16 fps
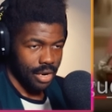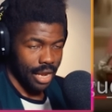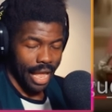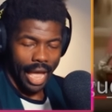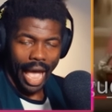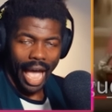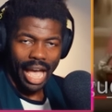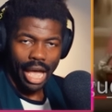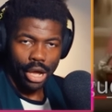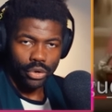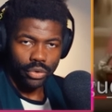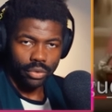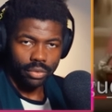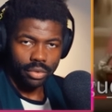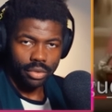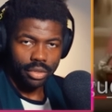
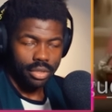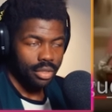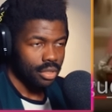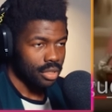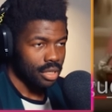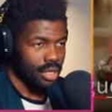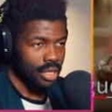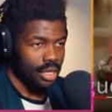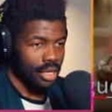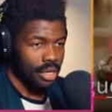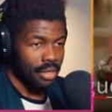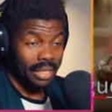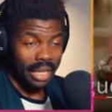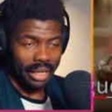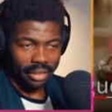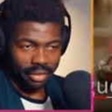How?
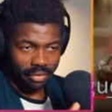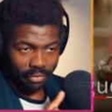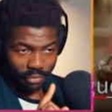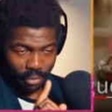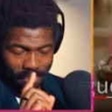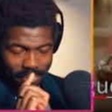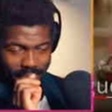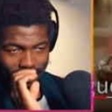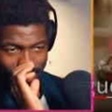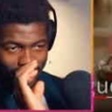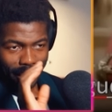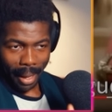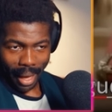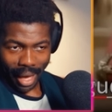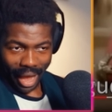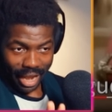Like,
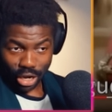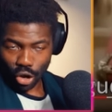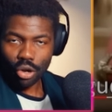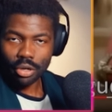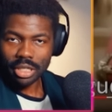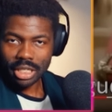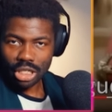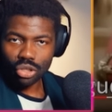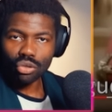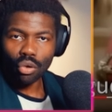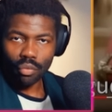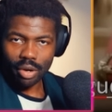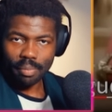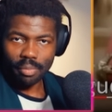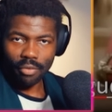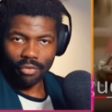I heard this
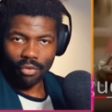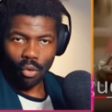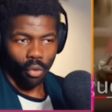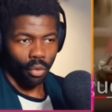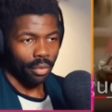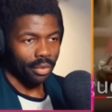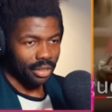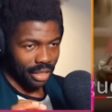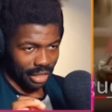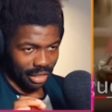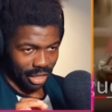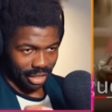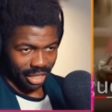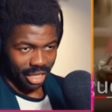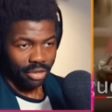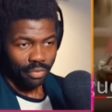story before that
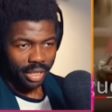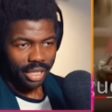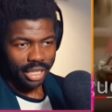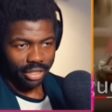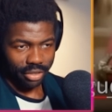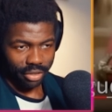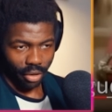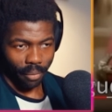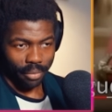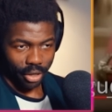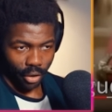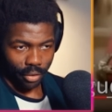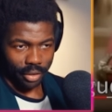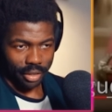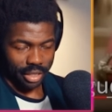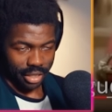they did release some
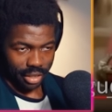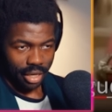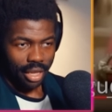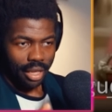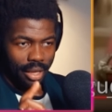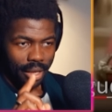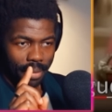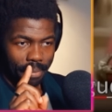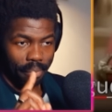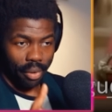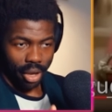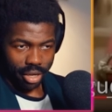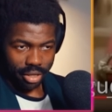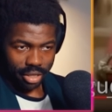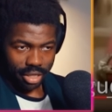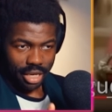colonies,
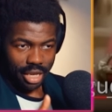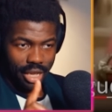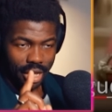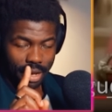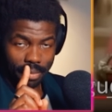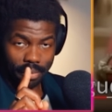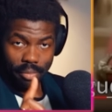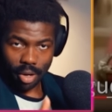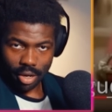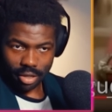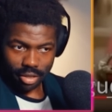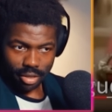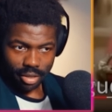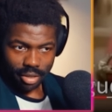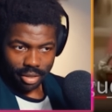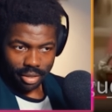but,
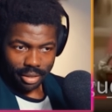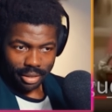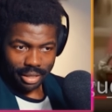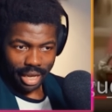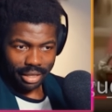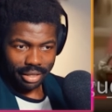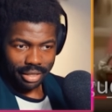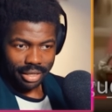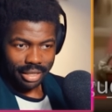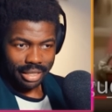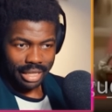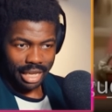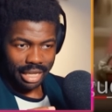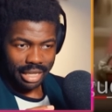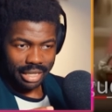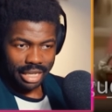but, that
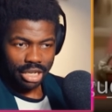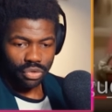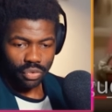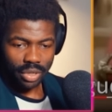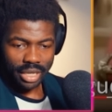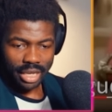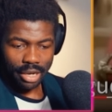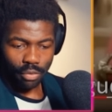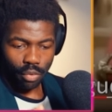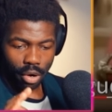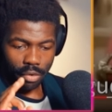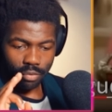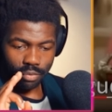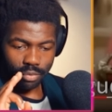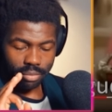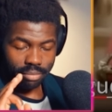they literally
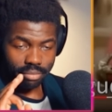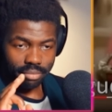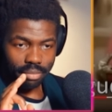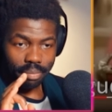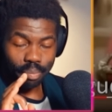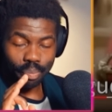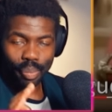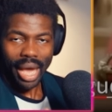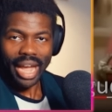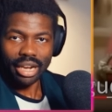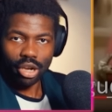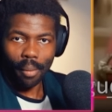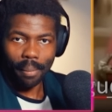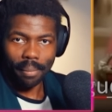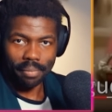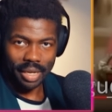were
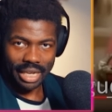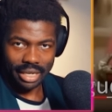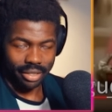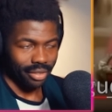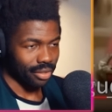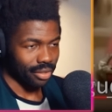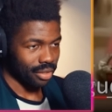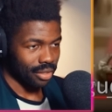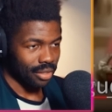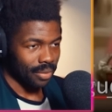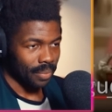backup bees.